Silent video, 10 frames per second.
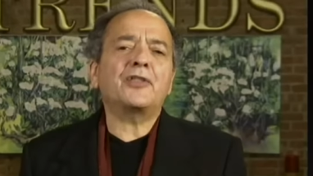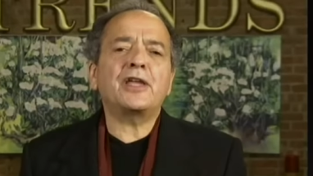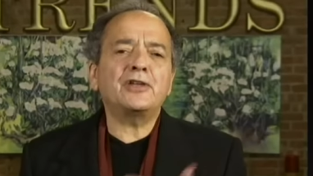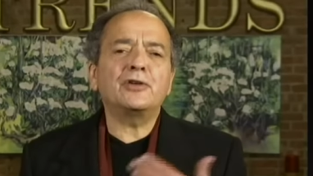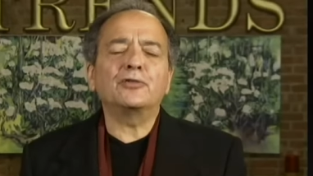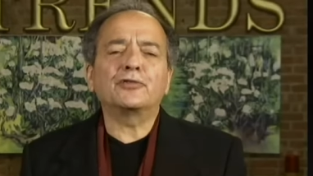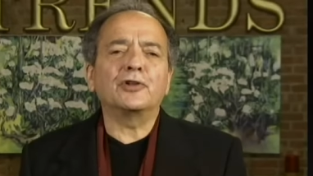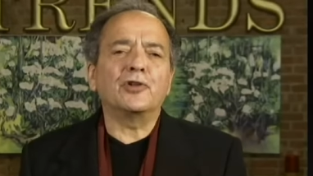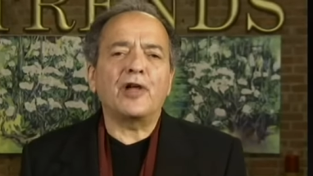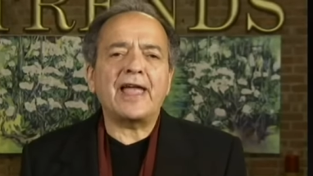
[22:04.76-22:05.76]
they use
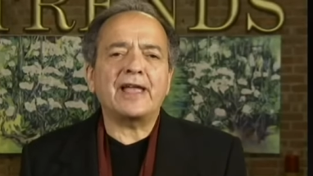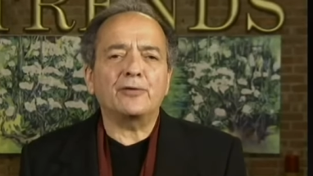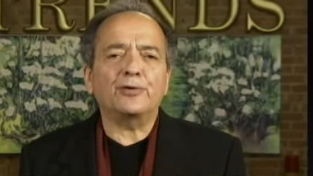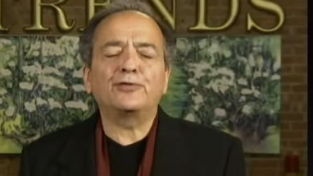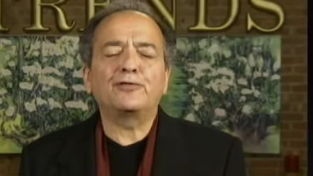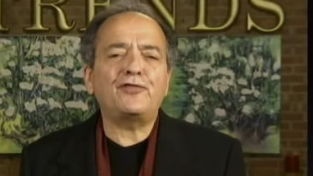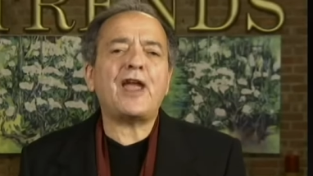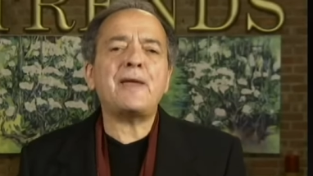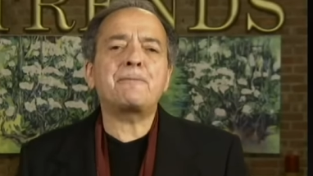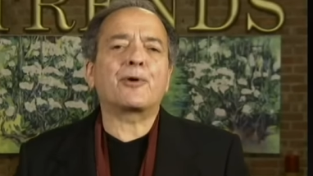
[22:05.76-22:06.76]
the language,
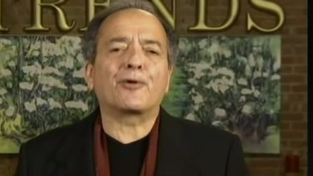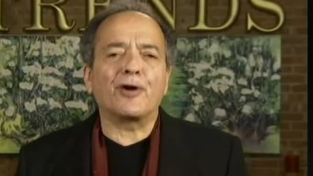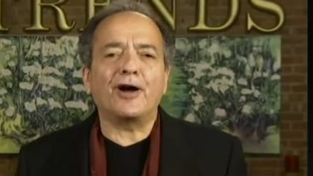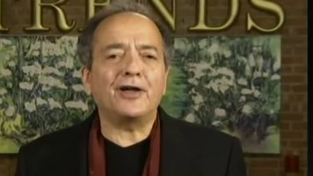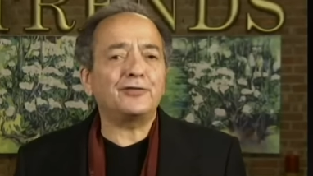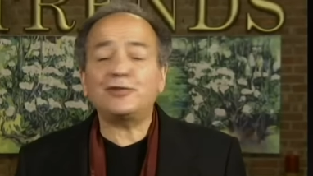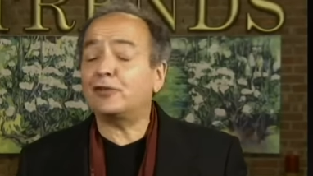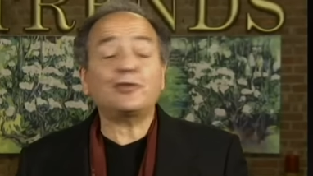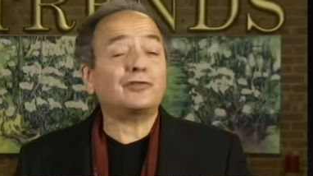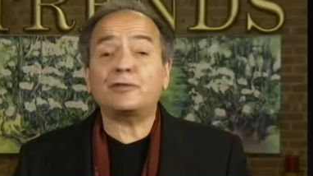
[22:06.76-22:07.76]
vaporized. Yeah, it
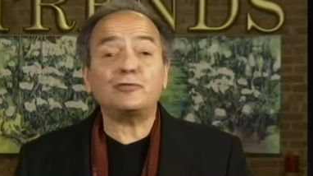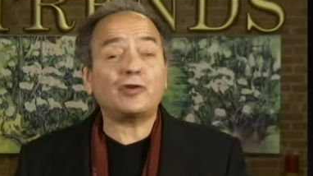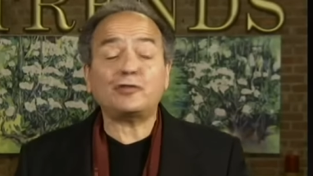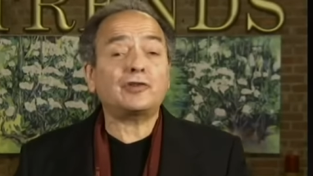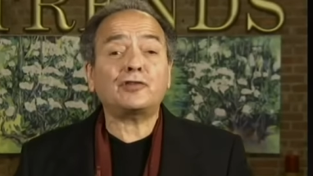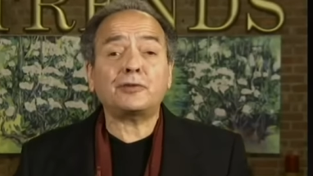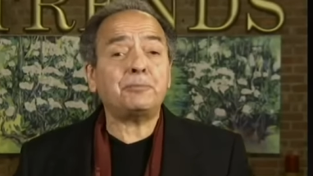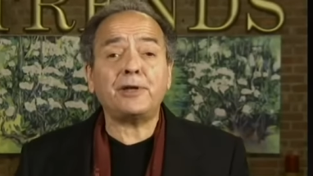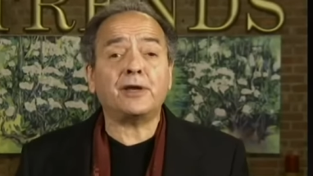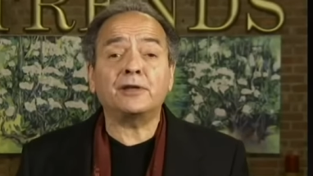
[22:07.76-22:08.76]
just
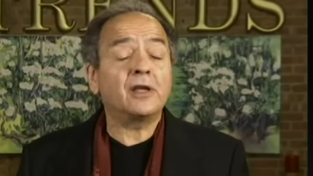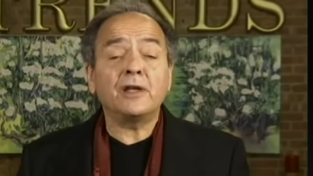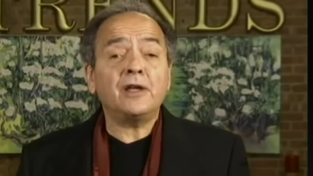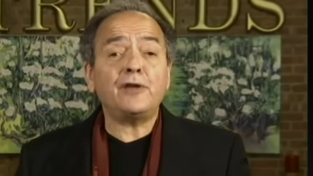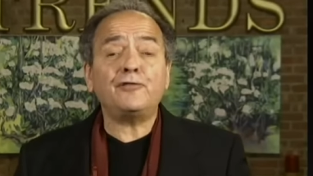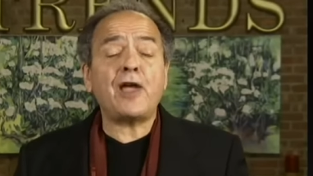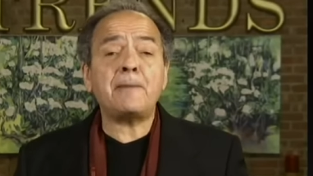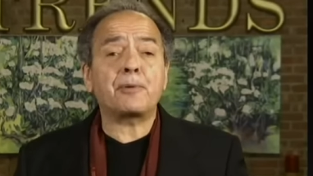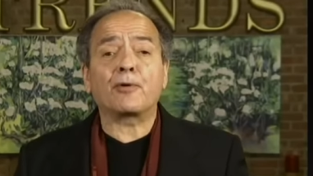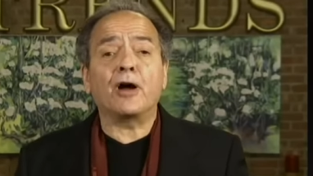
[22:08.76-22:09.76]
disappeared. It
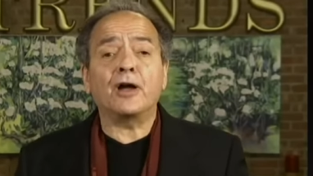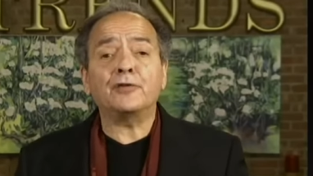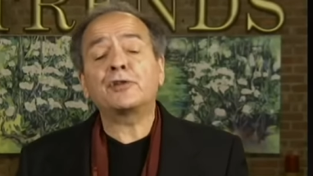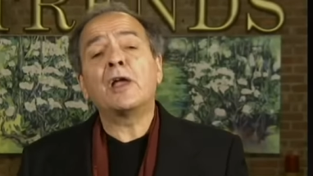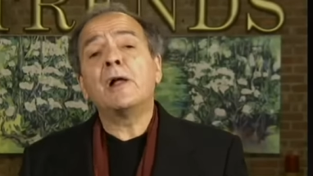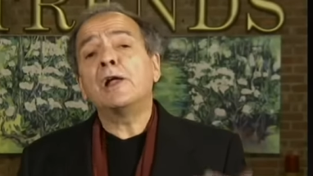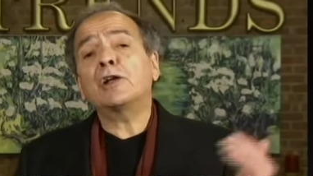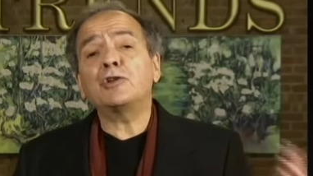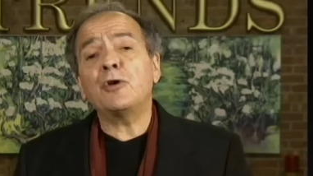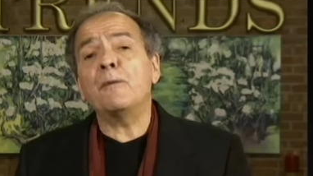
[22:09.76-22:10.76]
vaporized.
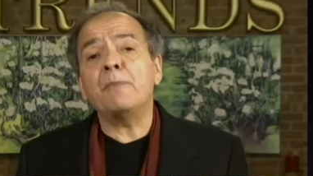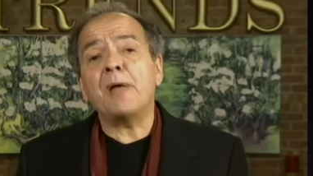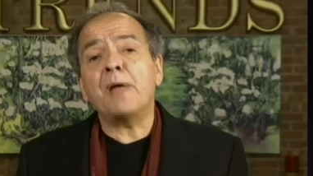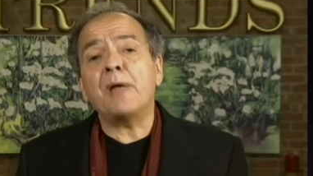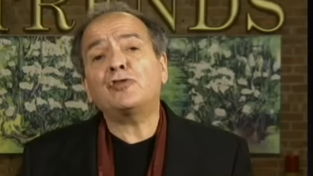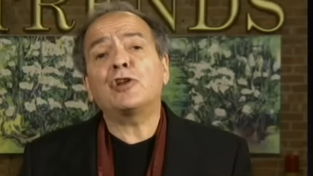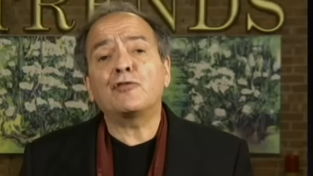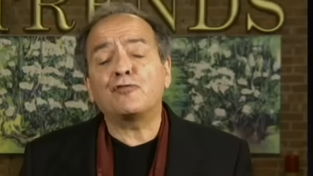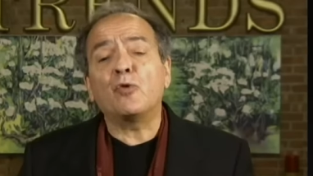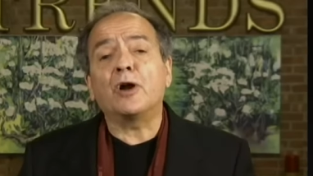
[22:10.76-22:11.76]
Could you imagine
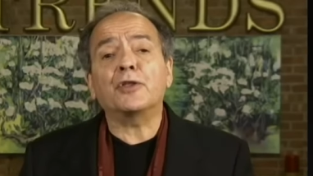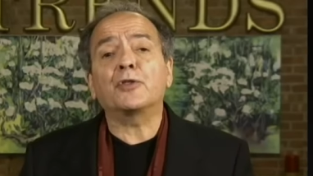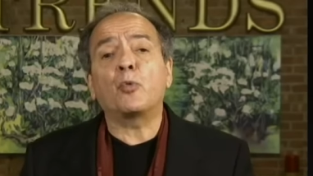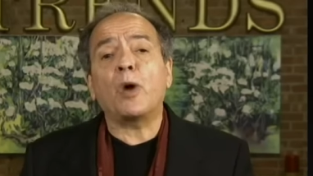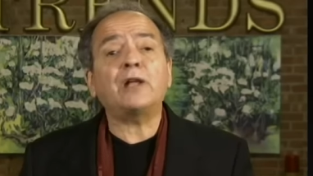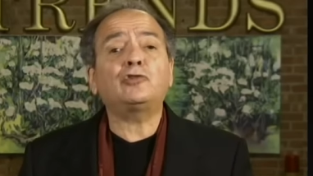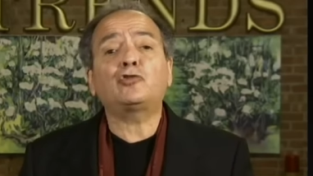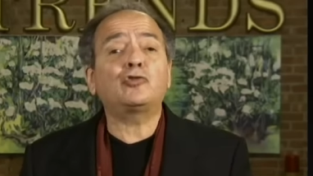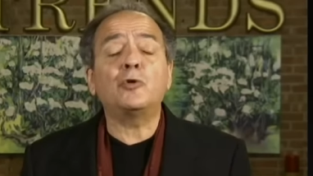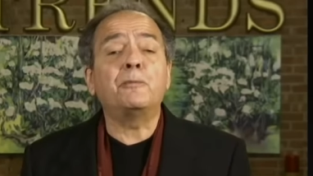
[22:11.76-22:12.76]
if one of the white
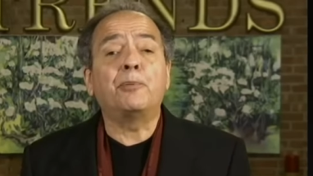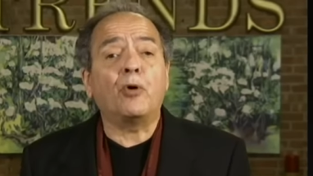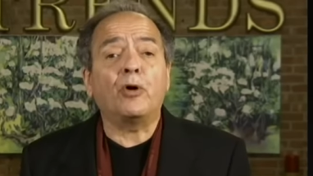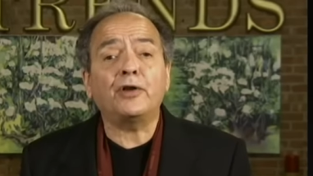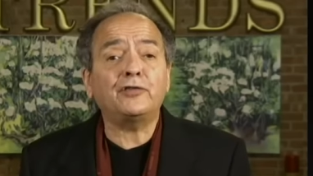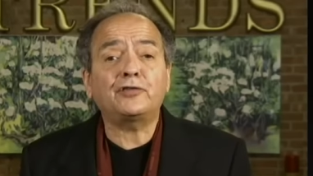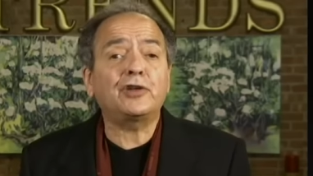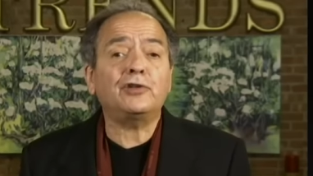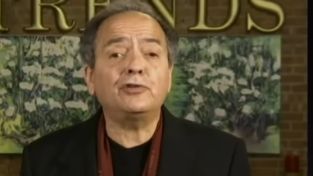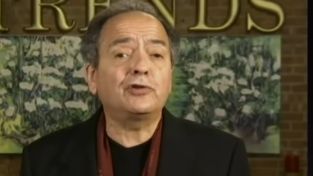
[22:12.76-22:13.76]
shoe boys
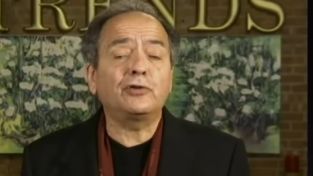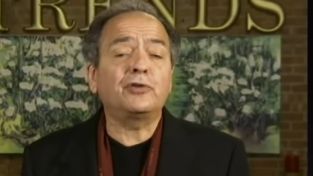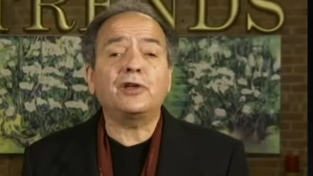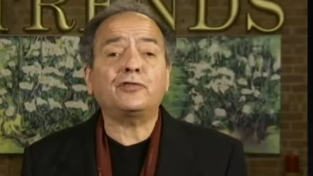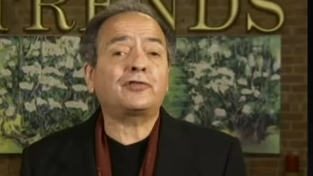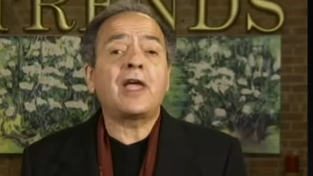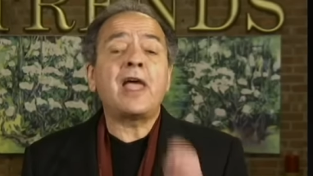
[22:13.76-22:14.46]
didn't do this?